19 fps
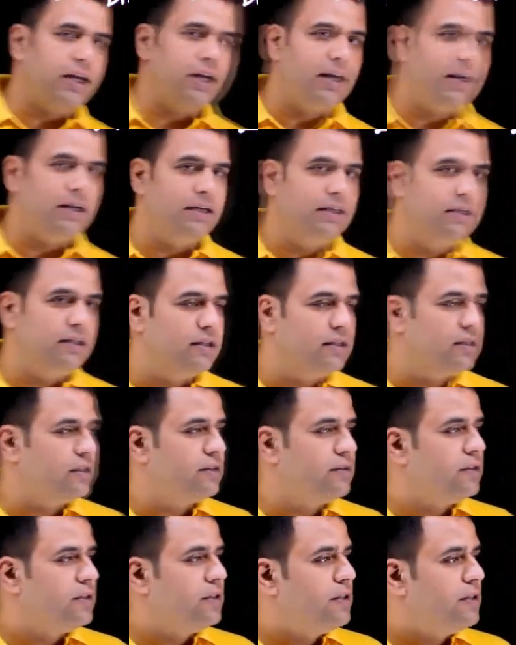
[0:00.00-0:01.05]
and
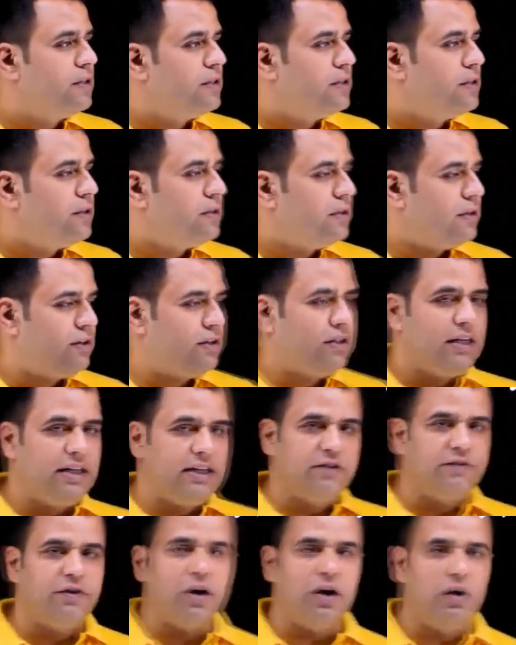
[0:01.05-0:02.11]
it
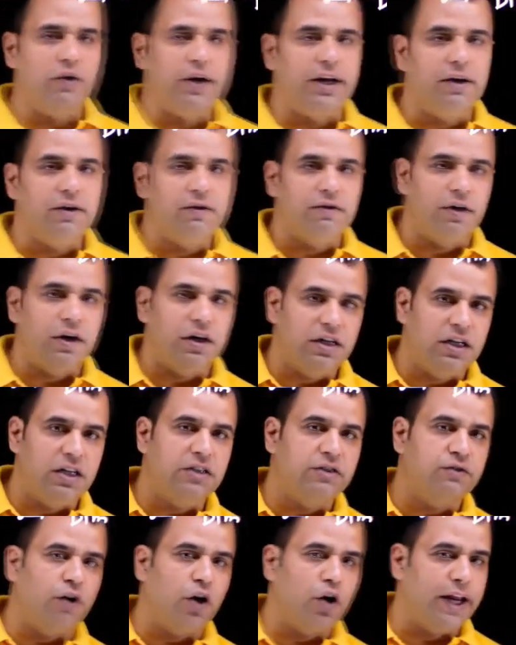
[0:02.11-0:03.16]
is
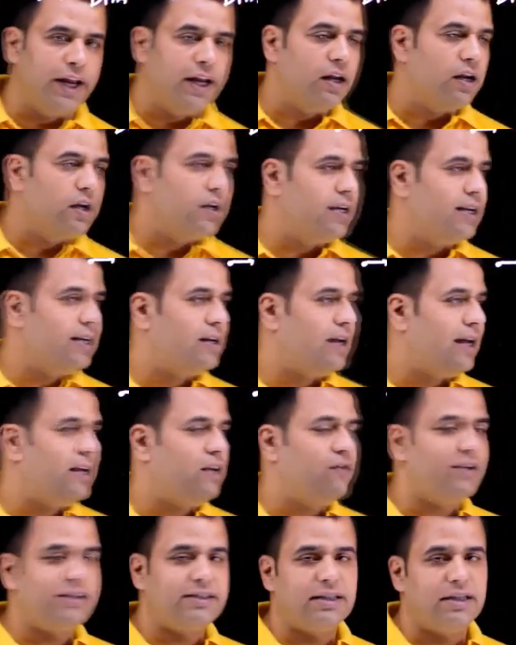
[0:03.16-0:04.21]
falling in any
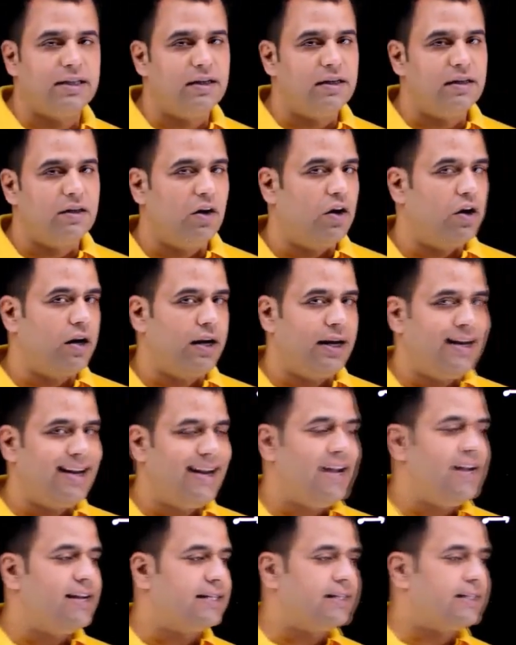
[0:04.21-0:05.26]
vessel or in
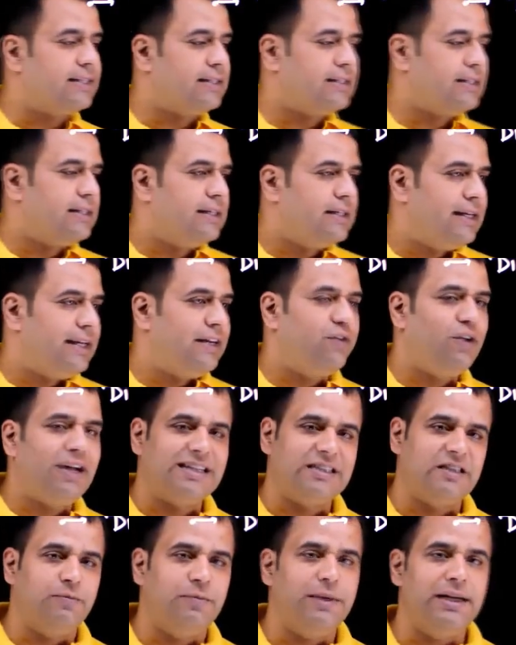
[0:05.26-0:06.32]
air, it will
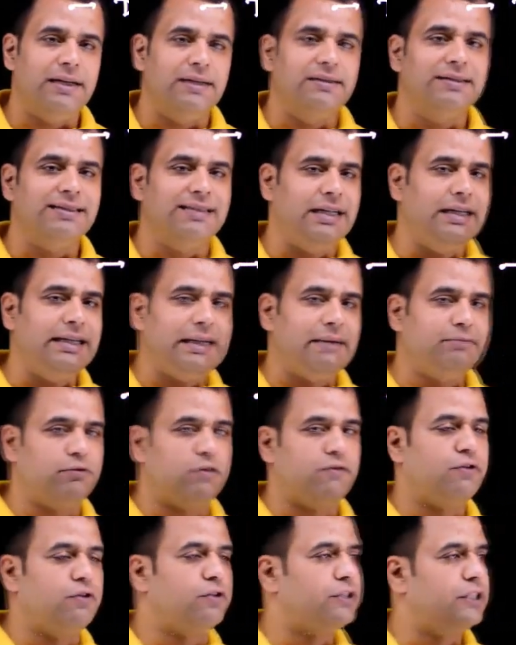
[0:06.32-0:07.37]
experience three types of
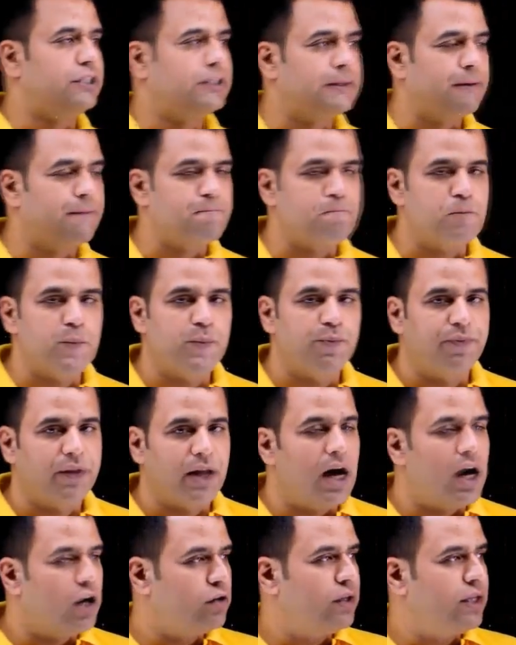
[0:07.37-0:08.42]
forces.
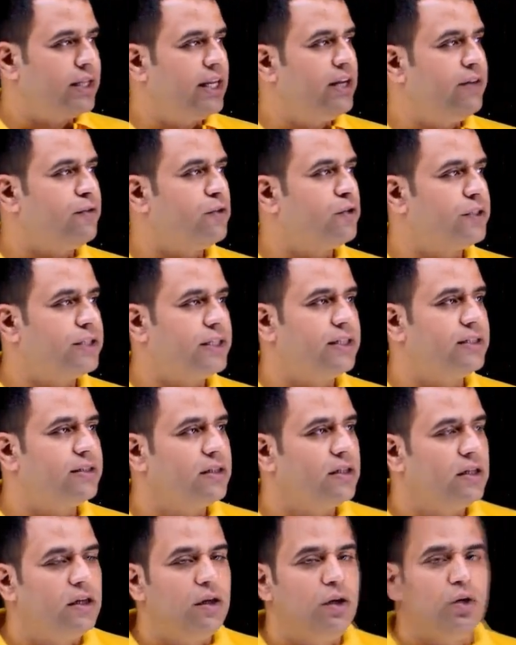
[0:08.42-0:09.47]
Out of the three forces,
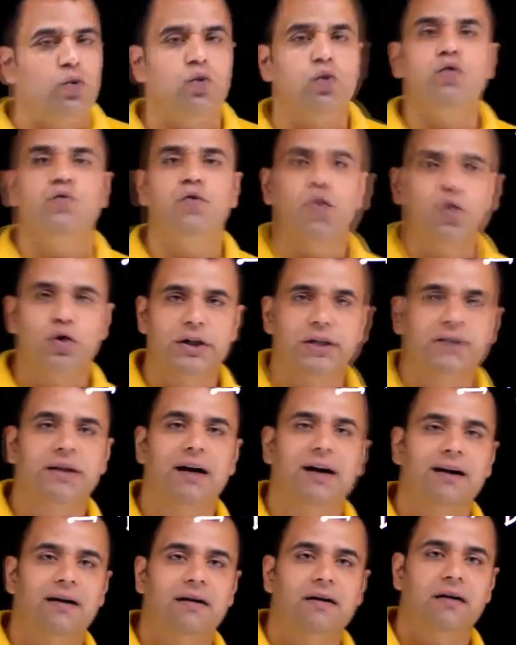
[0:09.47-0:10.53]
two forces
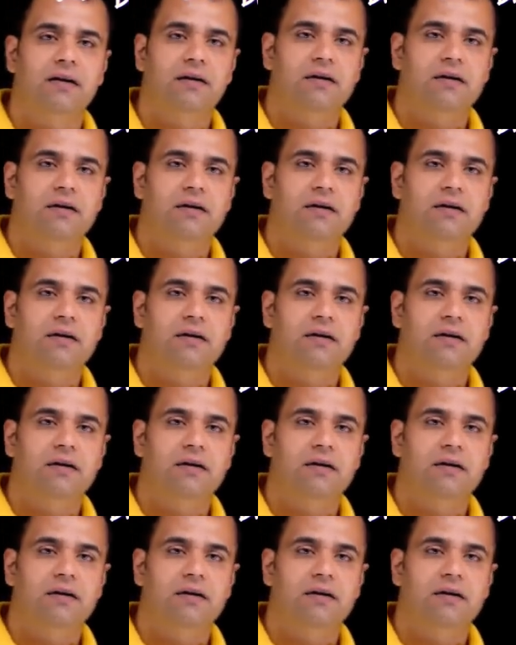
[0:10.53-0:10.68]
are